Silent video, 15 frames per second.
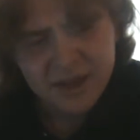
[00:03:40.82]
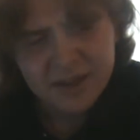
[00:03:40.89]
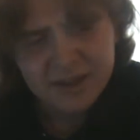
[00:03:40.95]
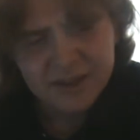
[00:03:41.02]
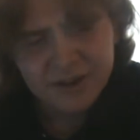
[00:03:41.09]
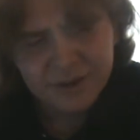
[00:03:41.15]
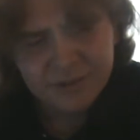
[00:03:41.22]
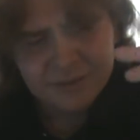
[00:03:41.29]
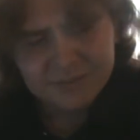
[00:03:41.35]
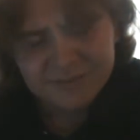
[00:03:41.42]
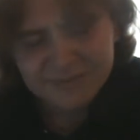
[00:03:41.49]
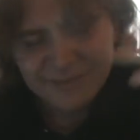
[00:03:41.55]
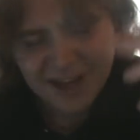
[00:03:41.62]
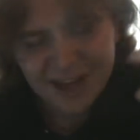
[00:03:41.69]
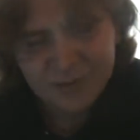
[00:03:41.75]
You know,
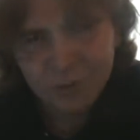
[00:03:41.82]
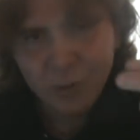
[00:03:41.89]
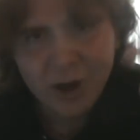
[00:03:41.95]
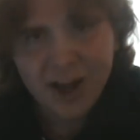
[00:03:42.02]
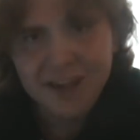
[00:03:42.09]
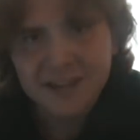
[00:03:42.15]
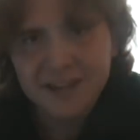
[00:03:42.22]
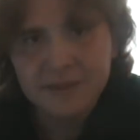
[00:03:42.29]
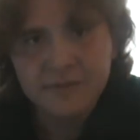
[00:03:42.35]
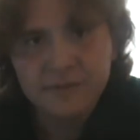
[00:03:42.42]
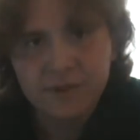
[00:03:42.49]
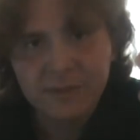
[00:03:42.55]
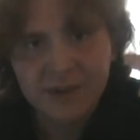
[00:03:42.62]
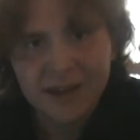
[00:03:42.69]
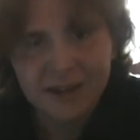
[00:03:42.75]
unwinding
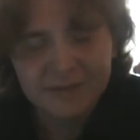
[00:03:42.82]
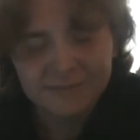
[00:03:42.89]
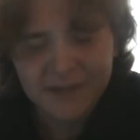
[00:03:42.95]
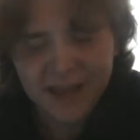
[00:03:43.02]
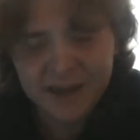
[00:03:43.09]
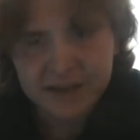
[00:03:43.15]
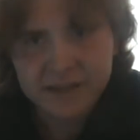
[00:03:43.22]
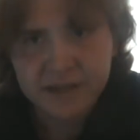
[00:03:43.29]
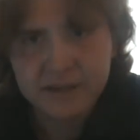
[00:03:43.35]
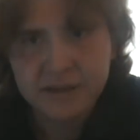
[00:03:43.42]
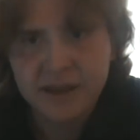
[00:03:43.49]
from a hectic